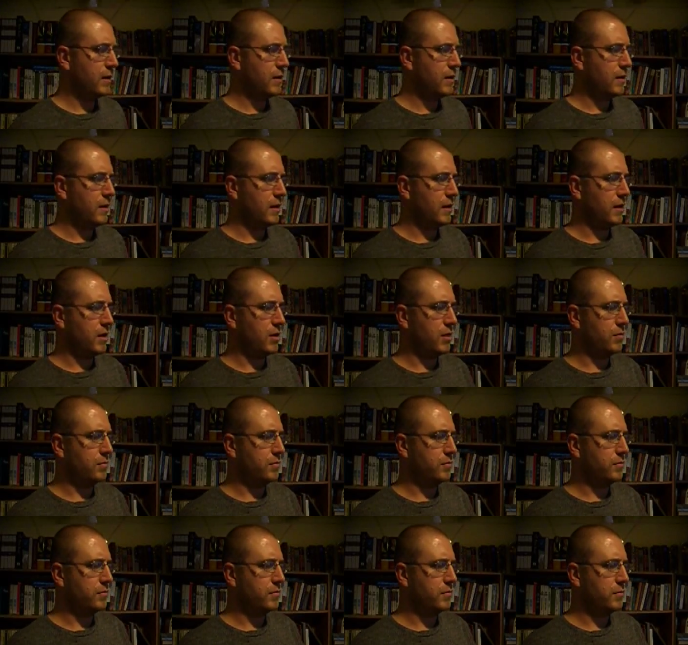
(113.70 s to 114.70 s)

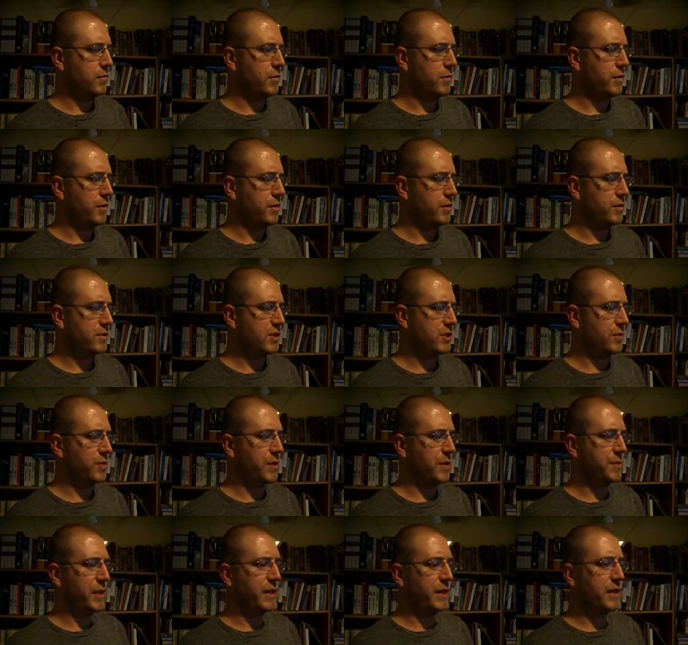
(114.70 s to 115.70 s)
Um, some
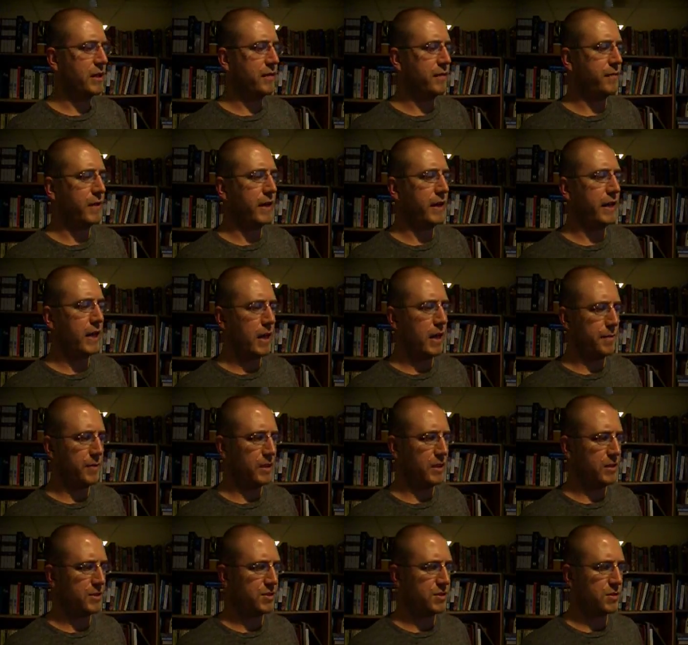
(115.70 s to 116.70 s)
people identify
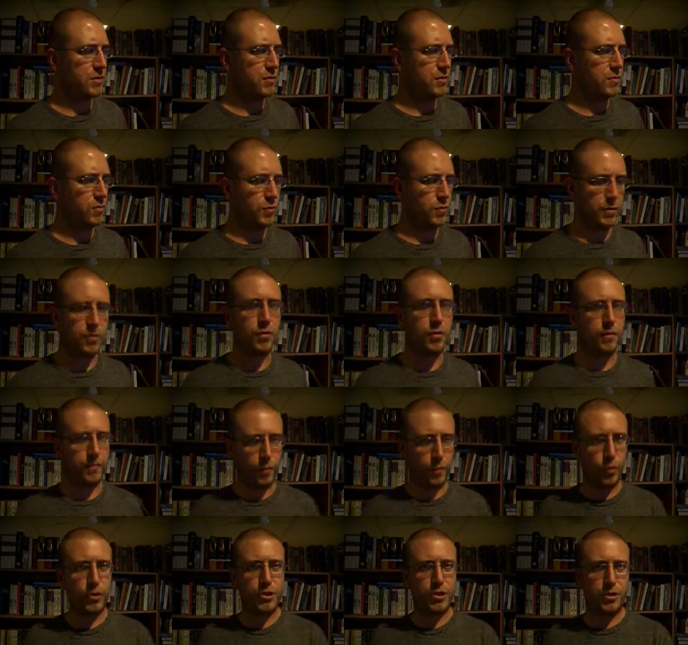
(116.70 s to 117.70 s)
happiness with good
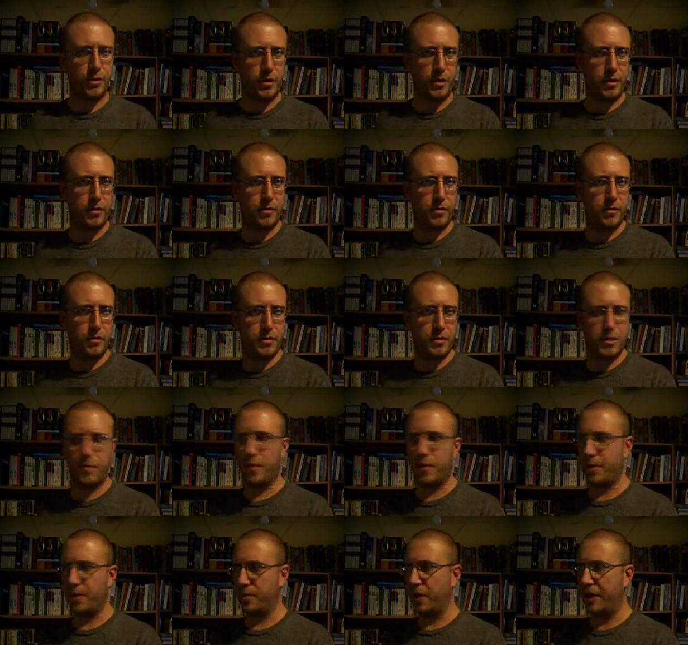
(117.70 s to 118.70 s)
fortune. Some
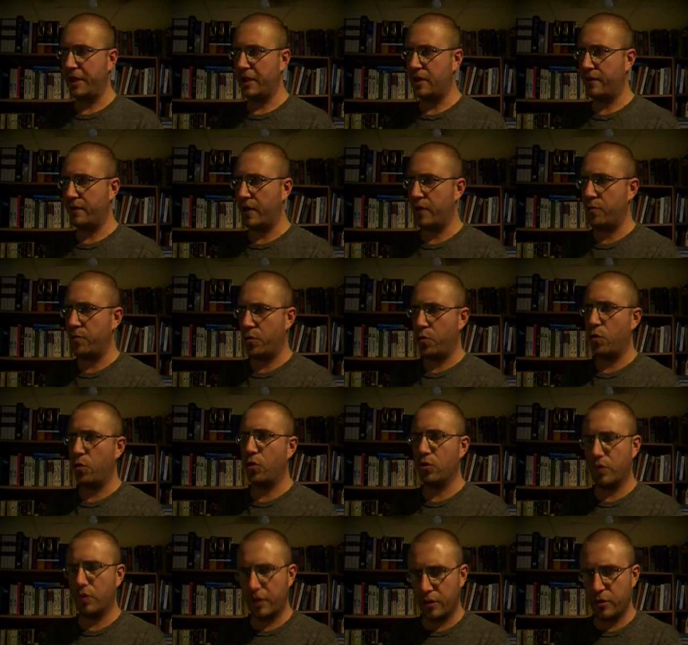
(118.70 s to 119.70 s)
people identify with
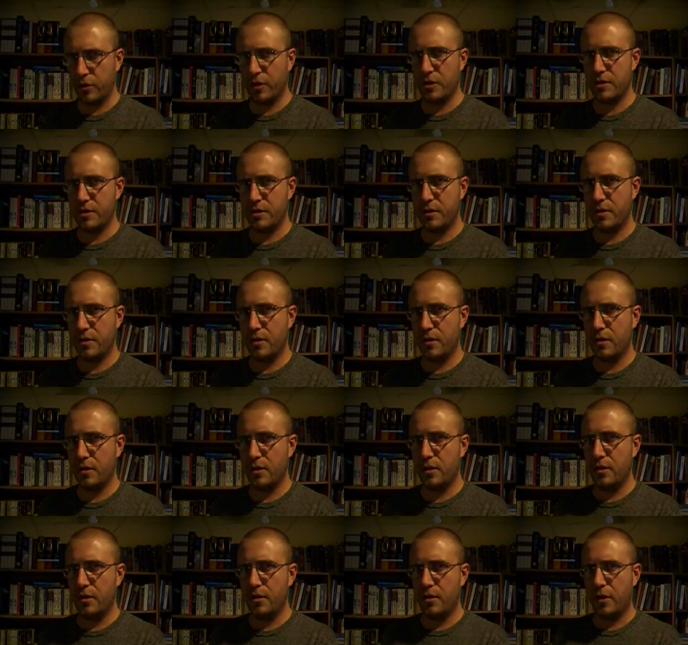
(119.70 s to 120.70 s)
worldly goods.
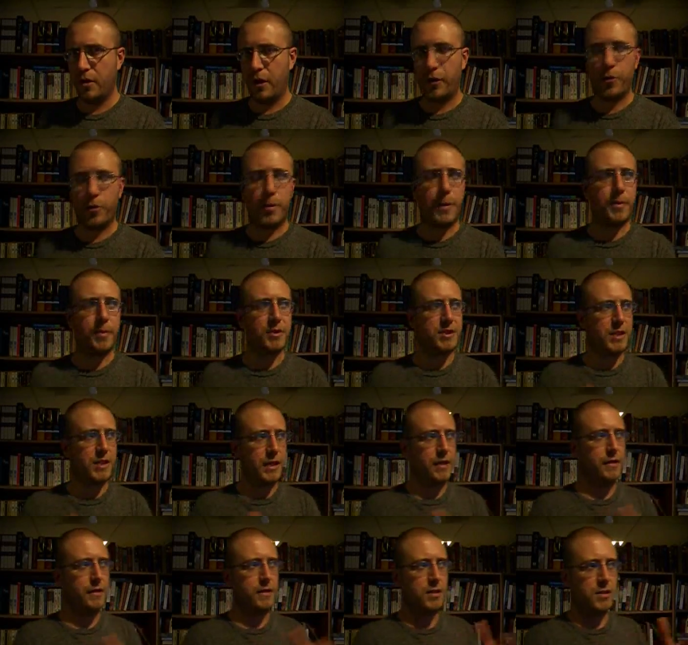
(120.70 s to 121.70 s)
Other people say
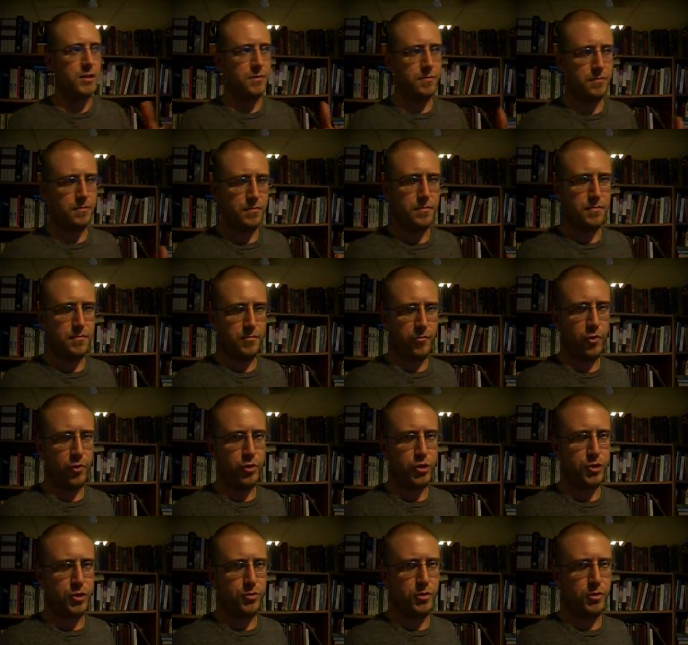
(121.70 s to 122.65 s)
that it's virtue.